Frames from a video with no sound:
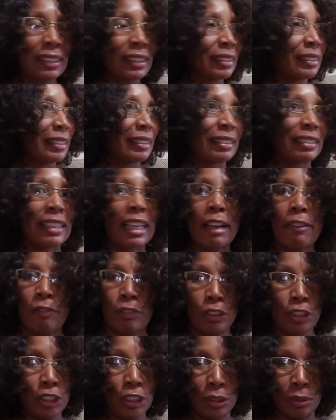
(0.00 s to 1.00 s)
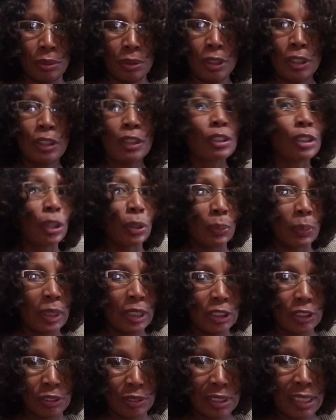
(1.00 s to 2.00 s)
this is not for you. Don't
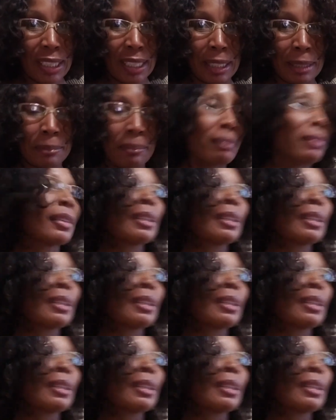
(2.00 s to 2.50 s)
waste your time.